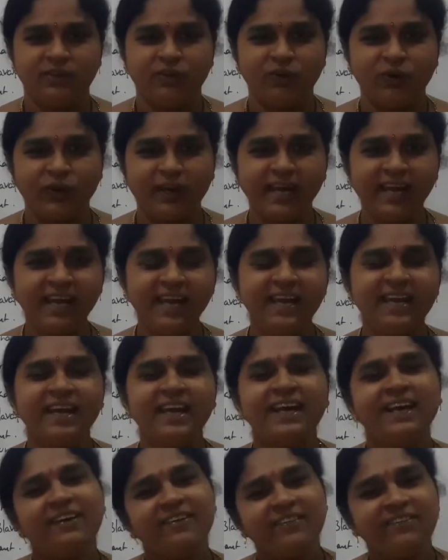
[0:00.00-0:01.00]
Okay,
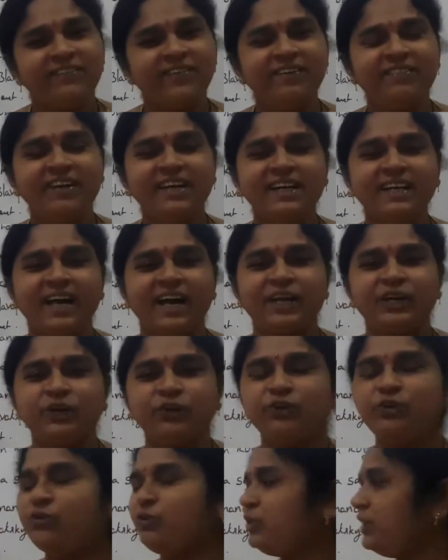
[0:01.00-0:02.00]
we will
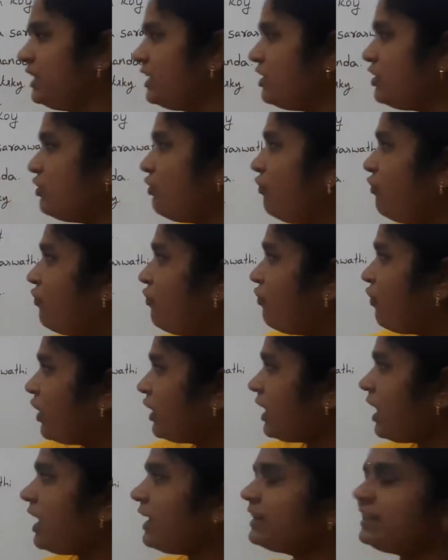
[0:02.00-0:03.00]
continue the
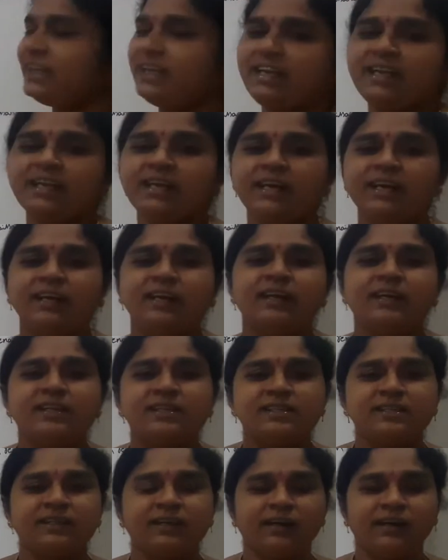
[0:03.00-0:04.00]
what are the
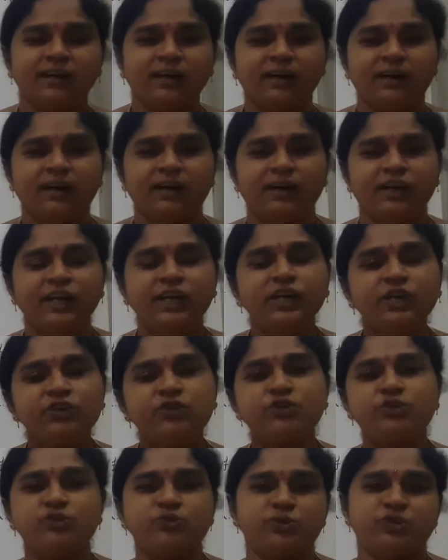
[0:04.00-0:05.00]

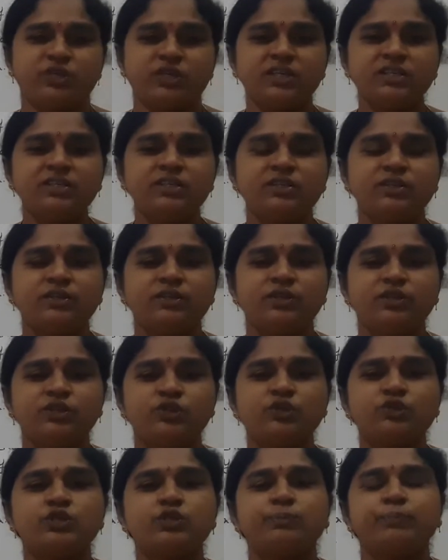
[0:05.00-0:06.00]
institution
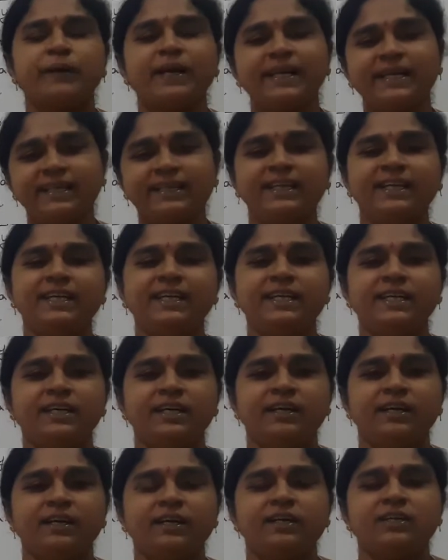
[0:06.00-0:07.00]
to spread the
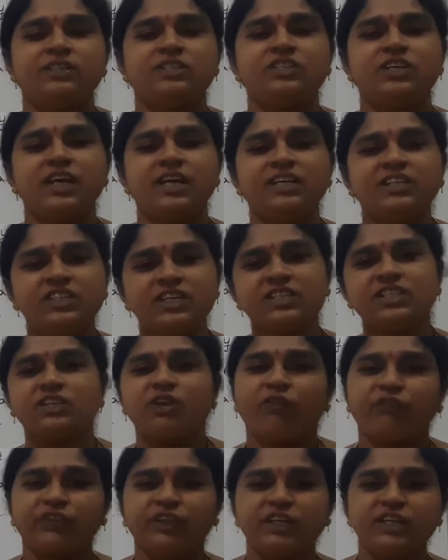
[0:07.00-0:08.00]
changes
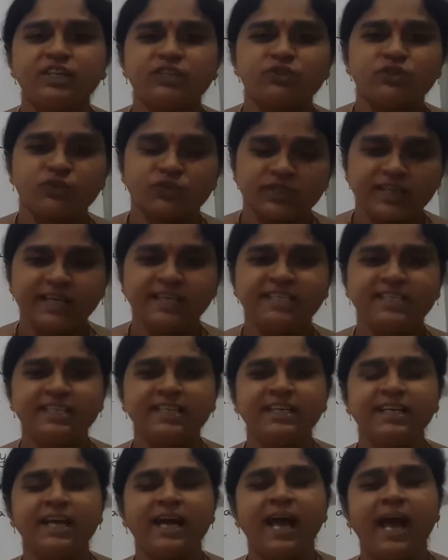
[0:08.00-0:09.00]
of the
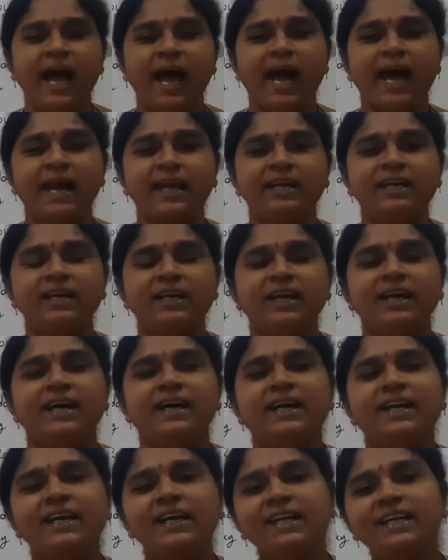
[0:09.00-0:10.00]
society and
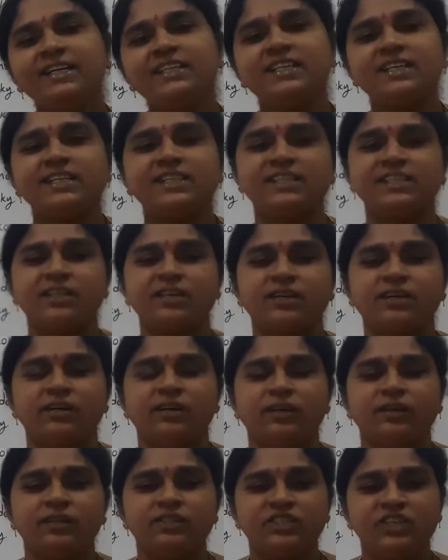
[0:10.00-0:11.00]
religious
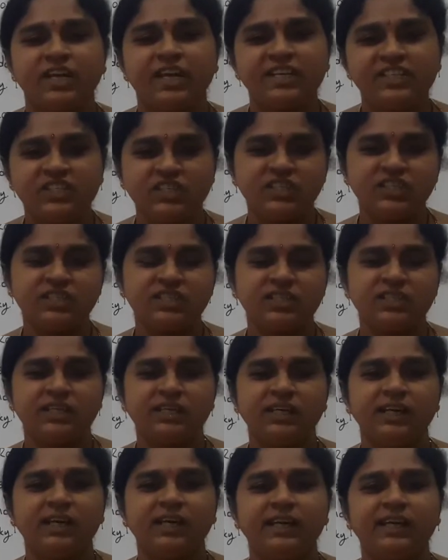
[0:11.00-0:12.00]
changes
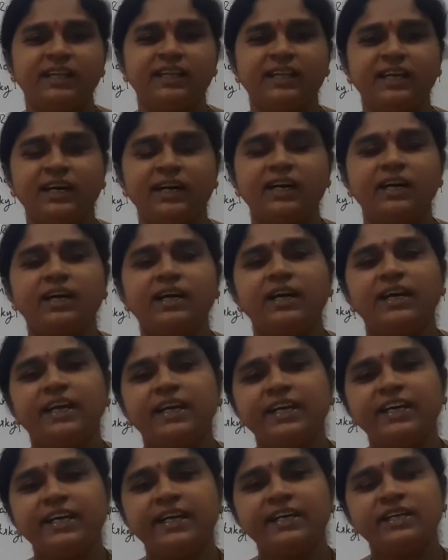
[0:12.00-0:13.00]
in the
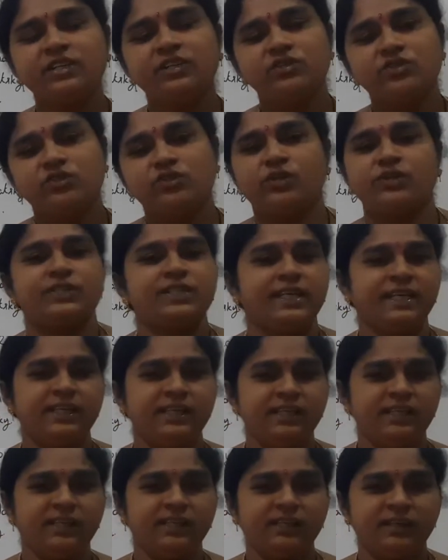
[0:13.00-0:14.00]
Indian society.